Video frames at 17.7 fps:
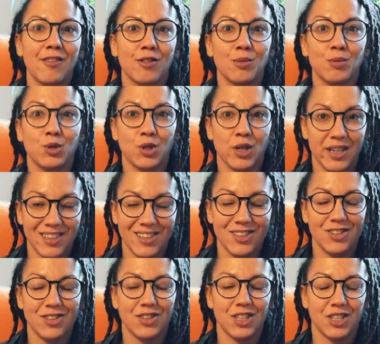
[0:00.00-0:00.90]
from
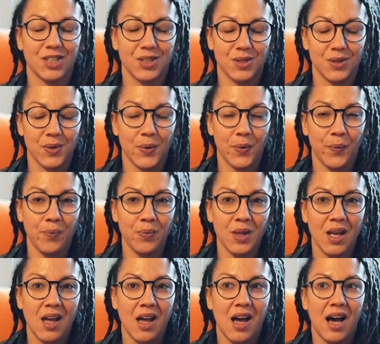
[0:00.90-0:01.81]
training jiu-jitsu.
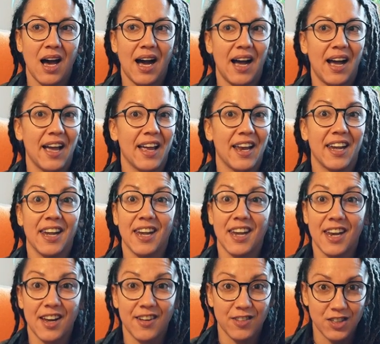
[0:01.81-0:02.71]
I
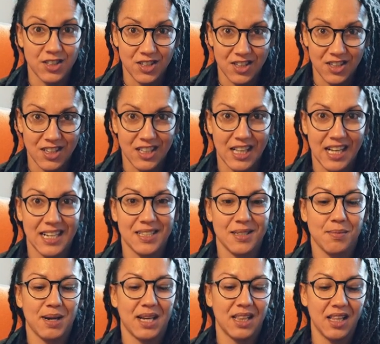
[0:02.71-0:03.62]
never took a class
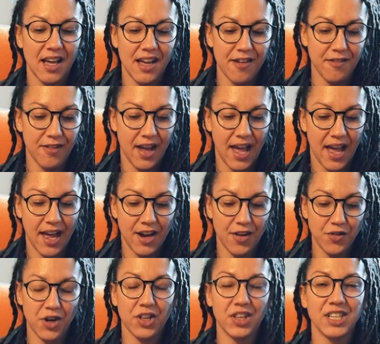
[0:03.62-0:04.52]
in my life,
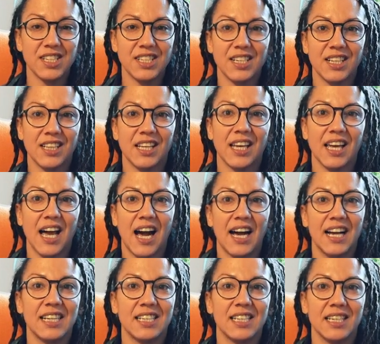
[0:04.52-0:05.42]
and realistically,
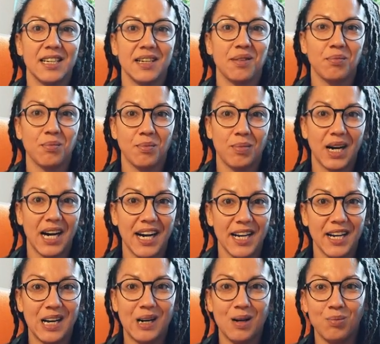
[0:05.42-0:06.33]
I didn't
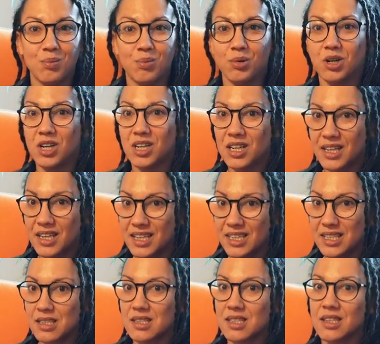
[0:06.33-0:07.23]
buy a book
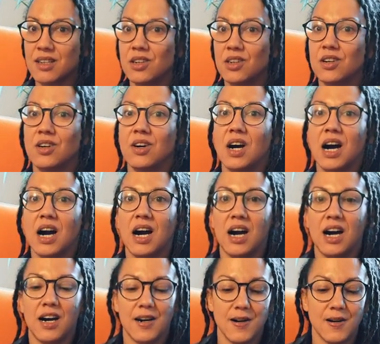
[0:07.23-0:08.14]
until
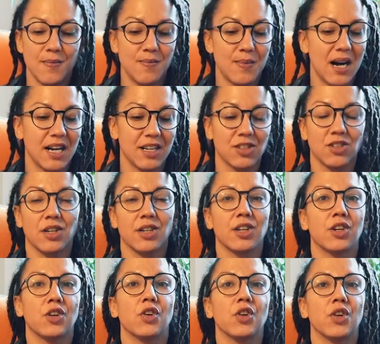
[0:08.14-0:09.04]
I
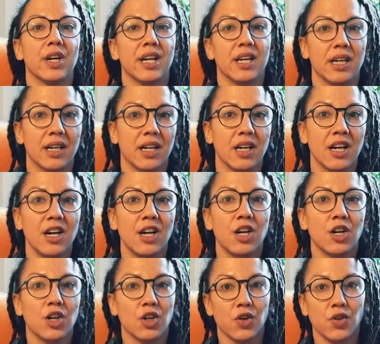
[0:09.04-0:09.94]
started creating
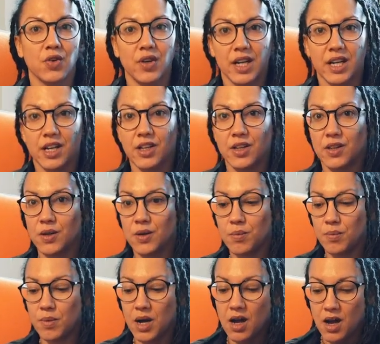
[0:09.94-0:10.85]

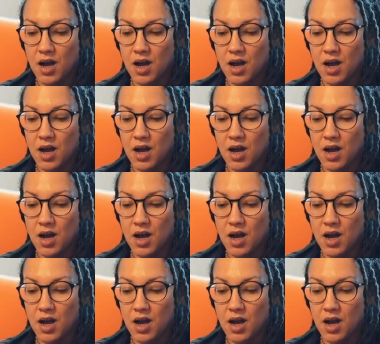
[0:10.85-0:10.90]
curriculum,